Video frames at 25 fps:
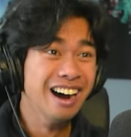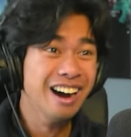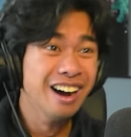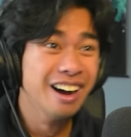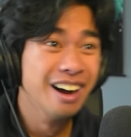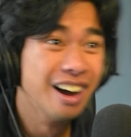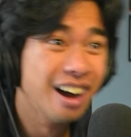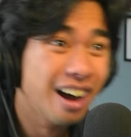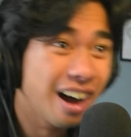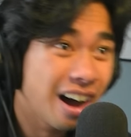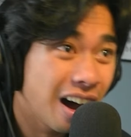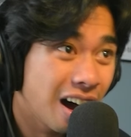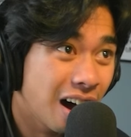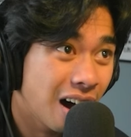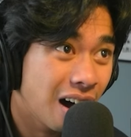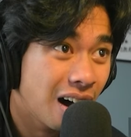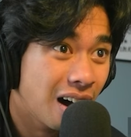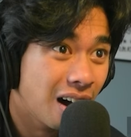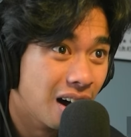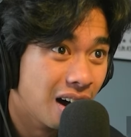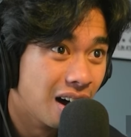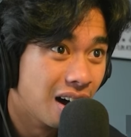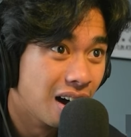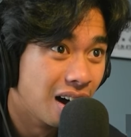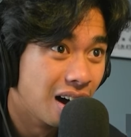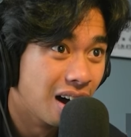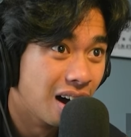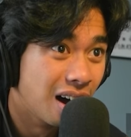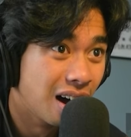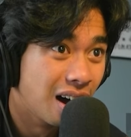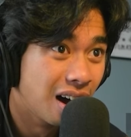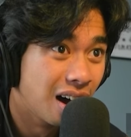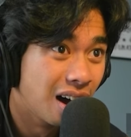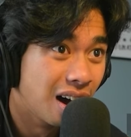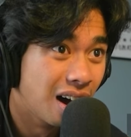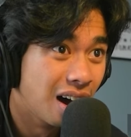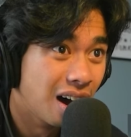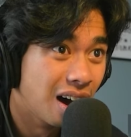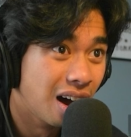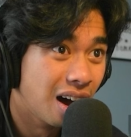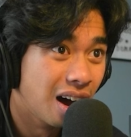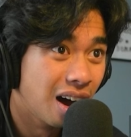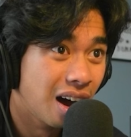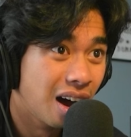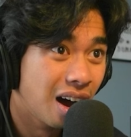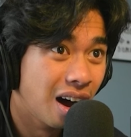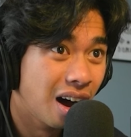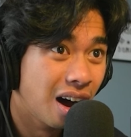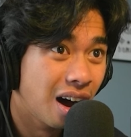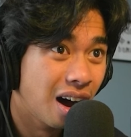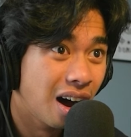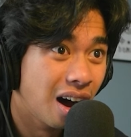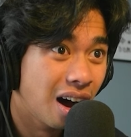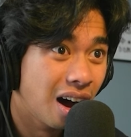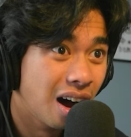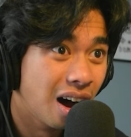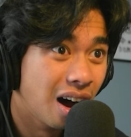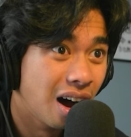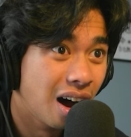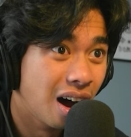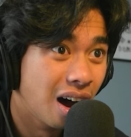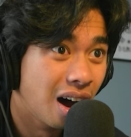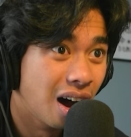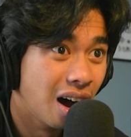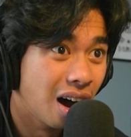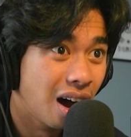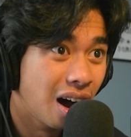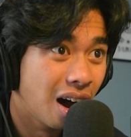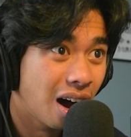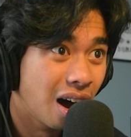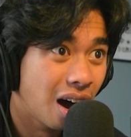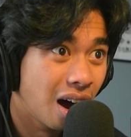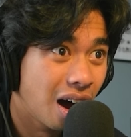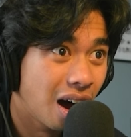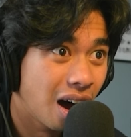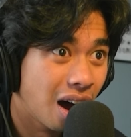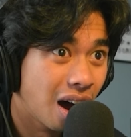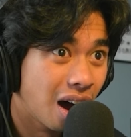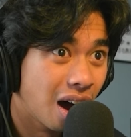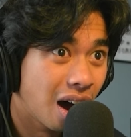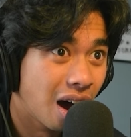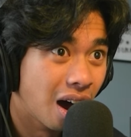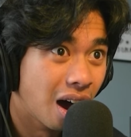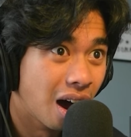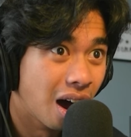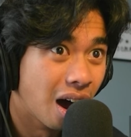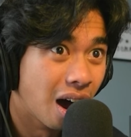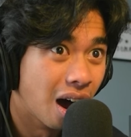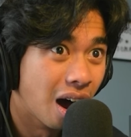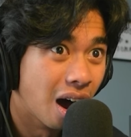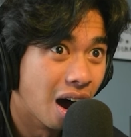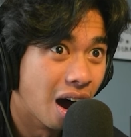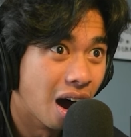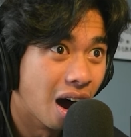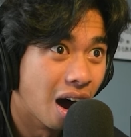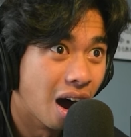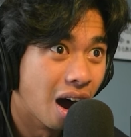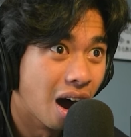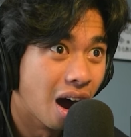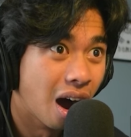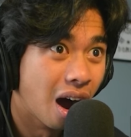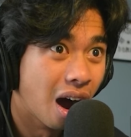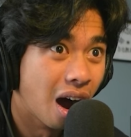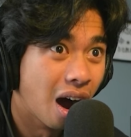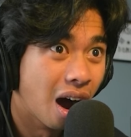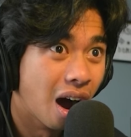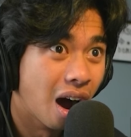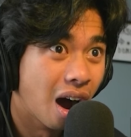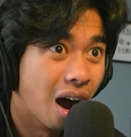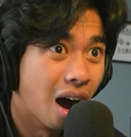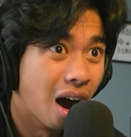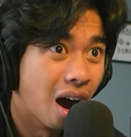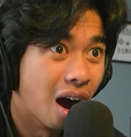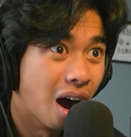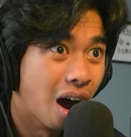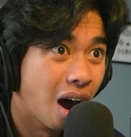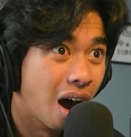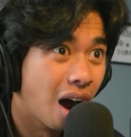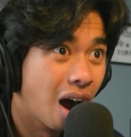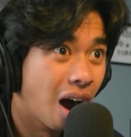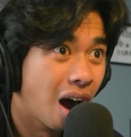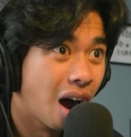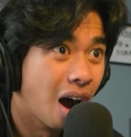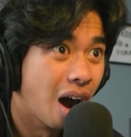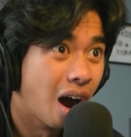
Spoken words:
Nothing is said.